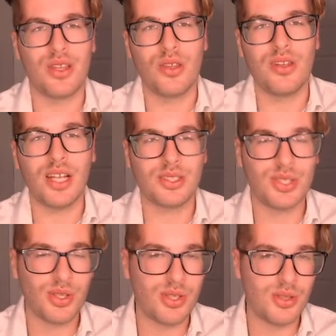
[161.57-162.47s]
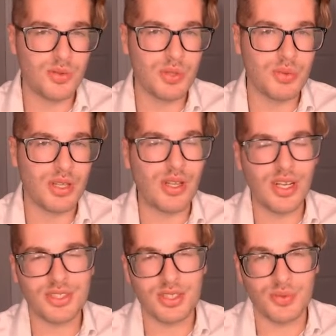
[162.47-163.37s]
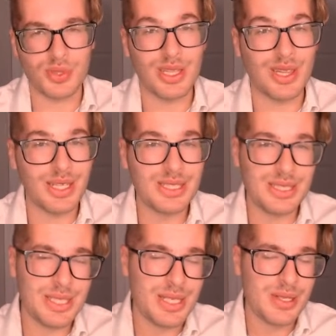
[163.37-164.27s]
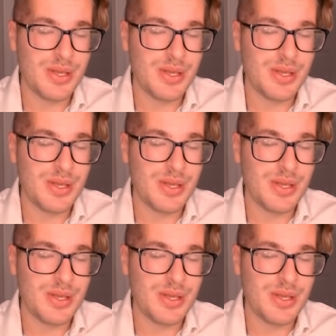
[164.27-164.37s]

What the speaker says: necessarily using one of the laws that was listed,